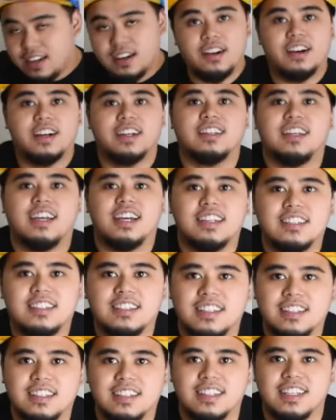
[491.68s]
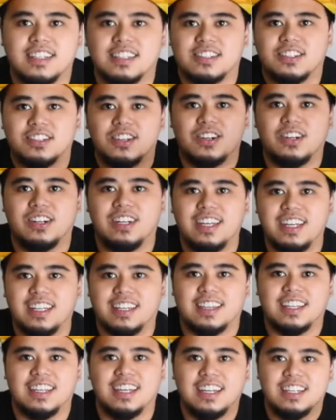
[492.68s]
Alright guys, that's all it.
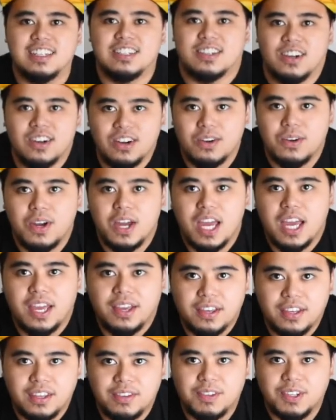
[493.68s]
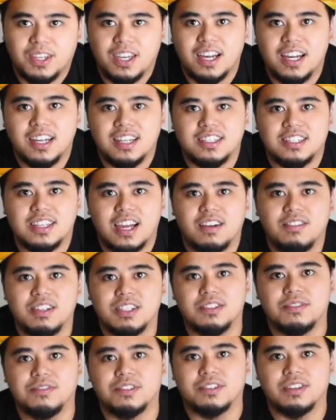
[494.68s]
So if you guys haven't
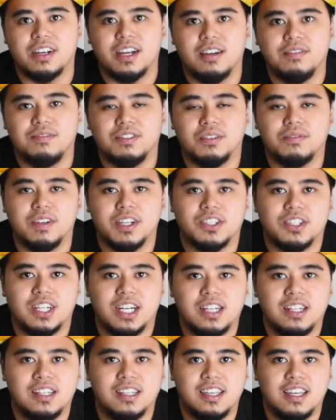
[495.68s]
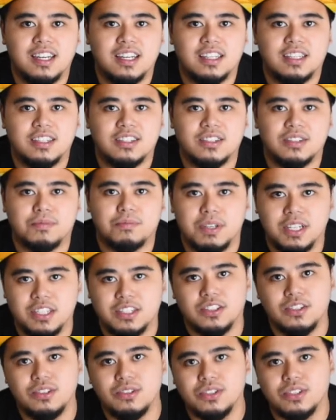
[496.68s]
subscribed to my channel yet, so
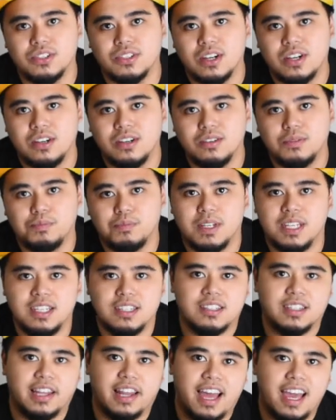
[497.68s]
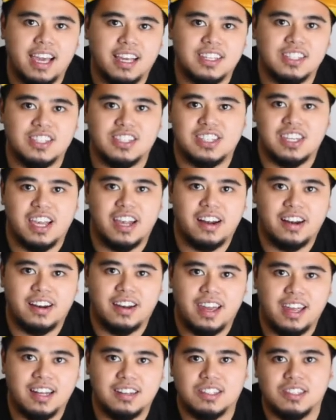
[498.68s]
please do so. Please like, share,
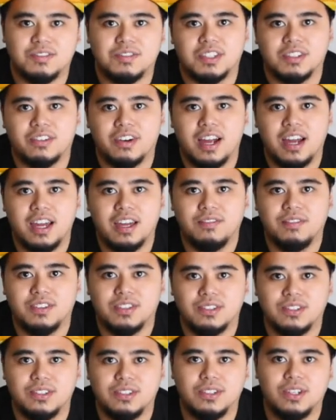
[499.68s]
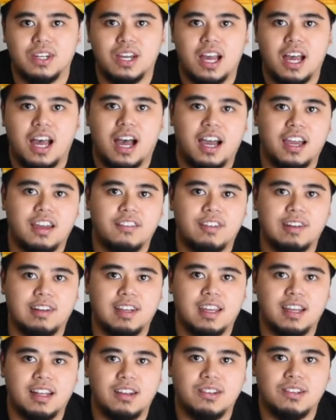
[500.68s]
and subscribe to Ivan
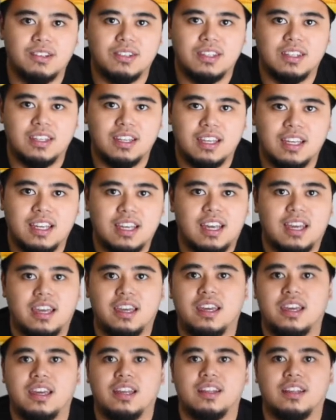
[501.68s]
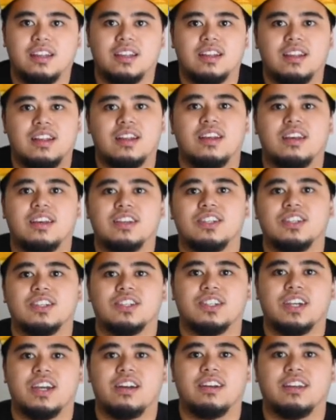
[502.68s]
Elu and
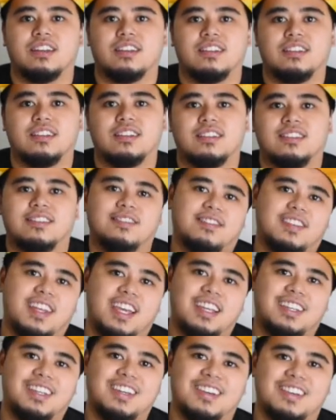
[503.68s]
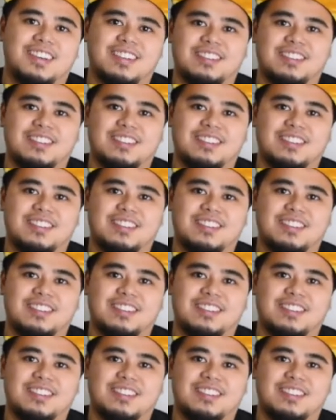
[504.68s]
share it. Thank you.